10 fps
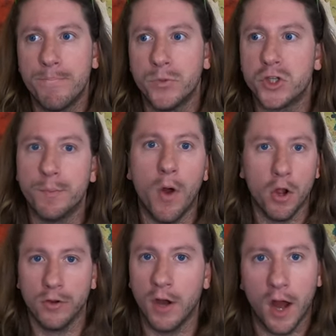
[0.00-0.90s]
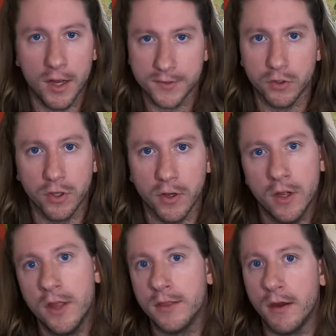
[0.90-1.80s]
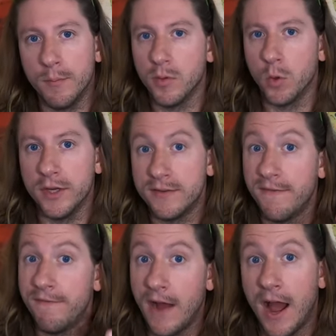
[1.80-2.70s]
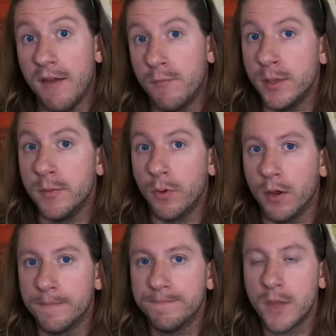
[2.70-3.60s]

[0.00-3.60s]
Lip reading: smaller hostel that employs five people.